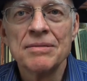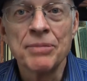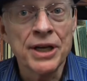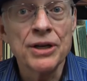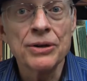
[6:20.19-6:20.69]

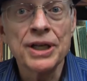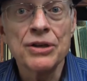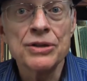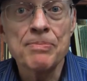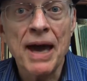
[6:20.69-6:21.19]
but it only
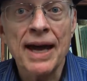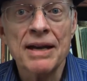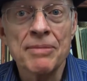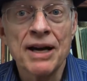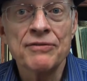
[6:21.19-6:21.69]
goes
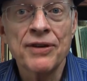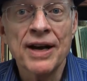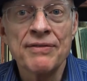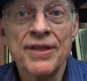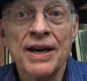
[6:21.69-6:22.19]
back about
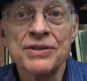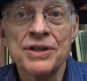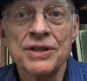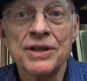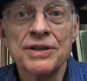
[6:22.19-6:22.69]
five
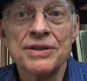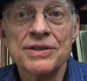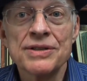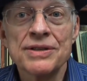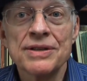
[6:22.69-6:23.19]
thousand
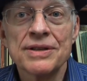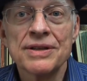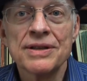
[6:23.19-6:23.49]
years.